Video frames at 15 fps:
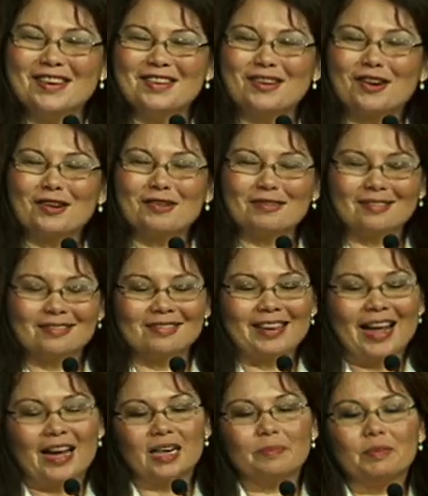Kurt
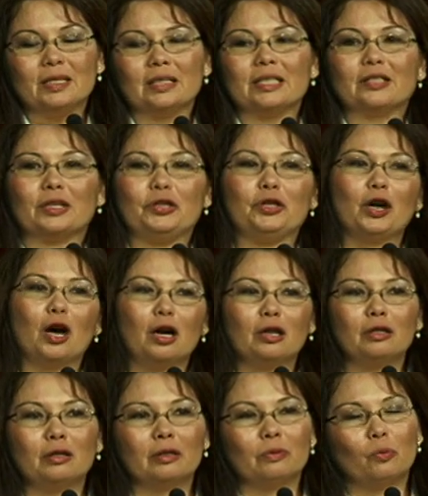was a
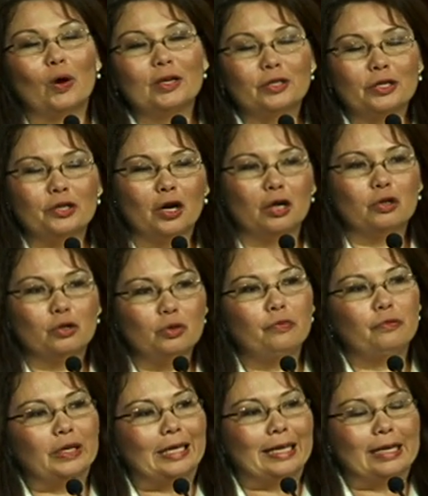young,
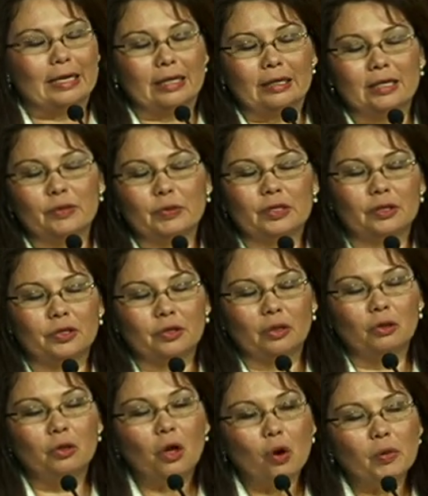goofy kid. He was the
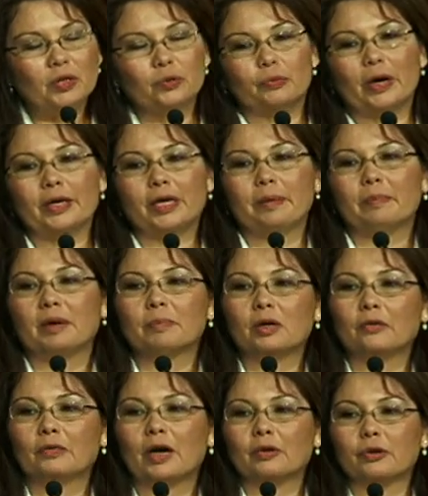lowest ranking member
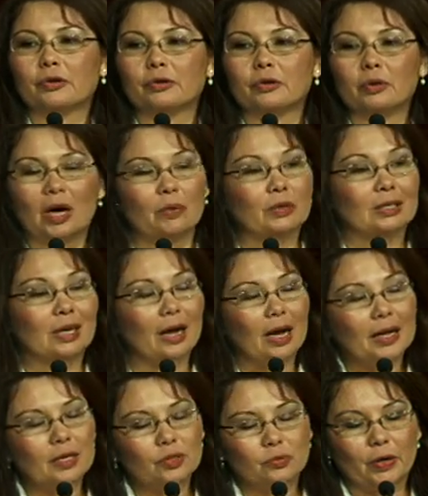of our crew. I was the
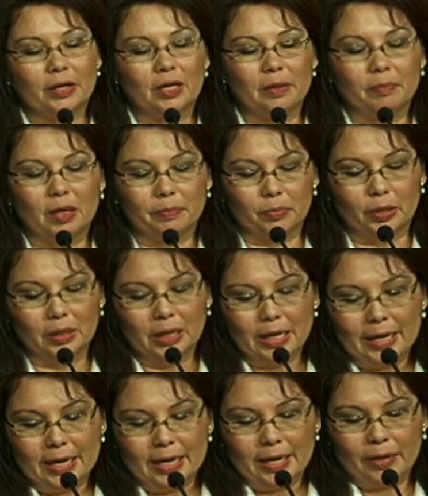highest ranking member.
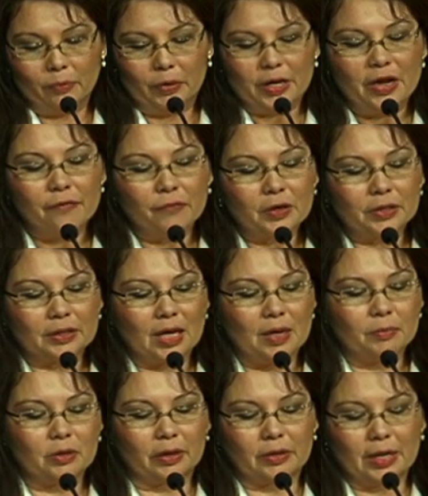And when he first
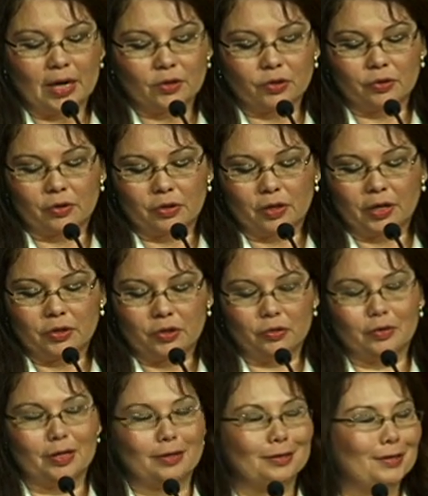came to our National Guard
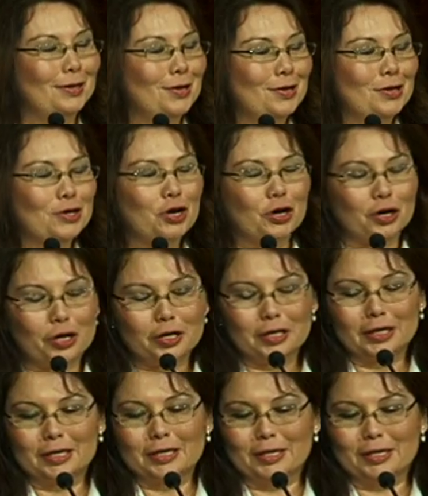unit, Kurt,